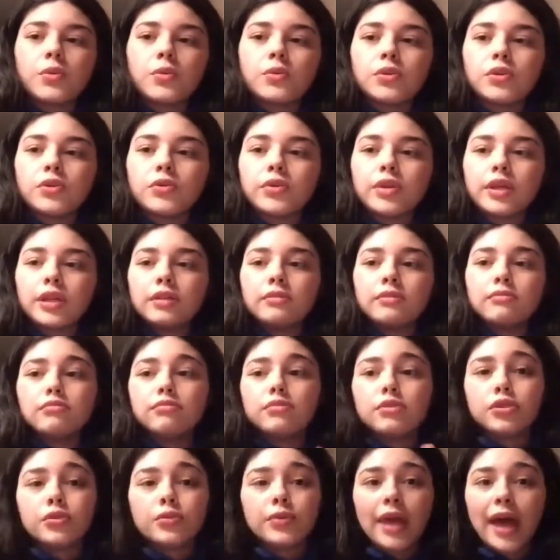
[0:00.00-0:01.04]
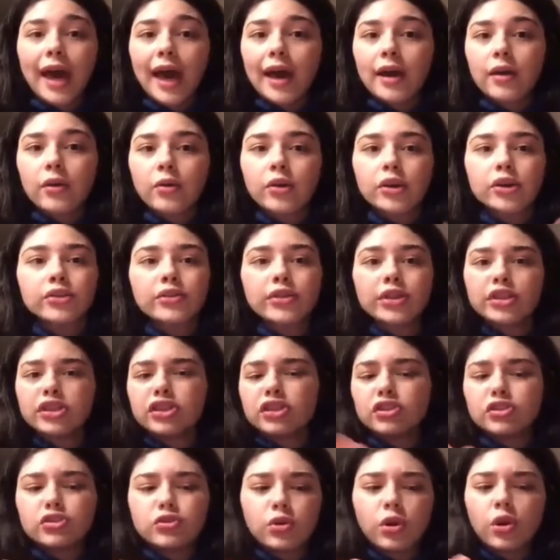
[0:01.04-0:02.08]
you can do that, or you could
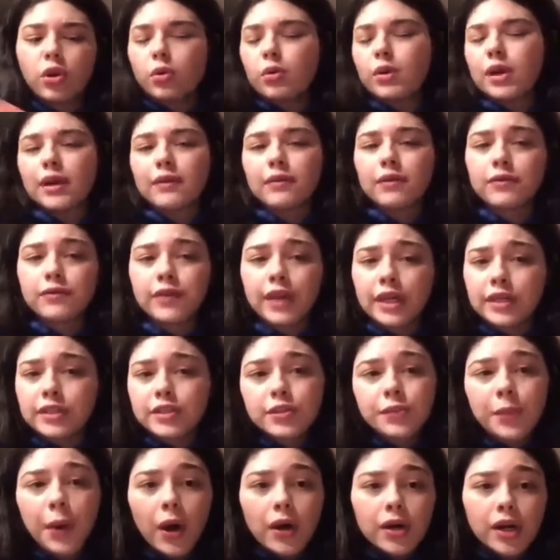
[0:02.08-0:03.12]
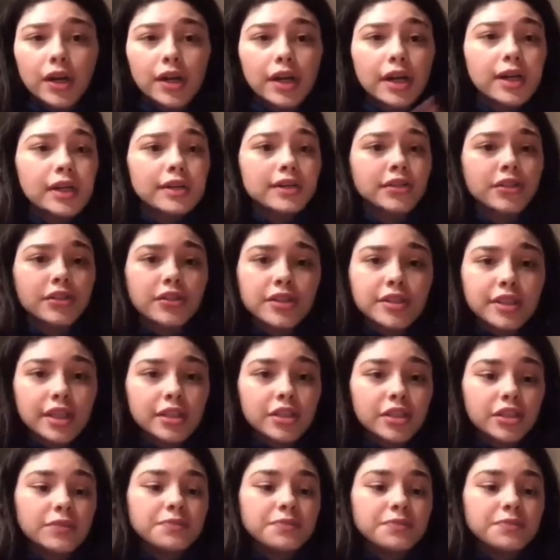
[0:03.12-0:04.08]
just draw whatever face you want on it. It's your decision.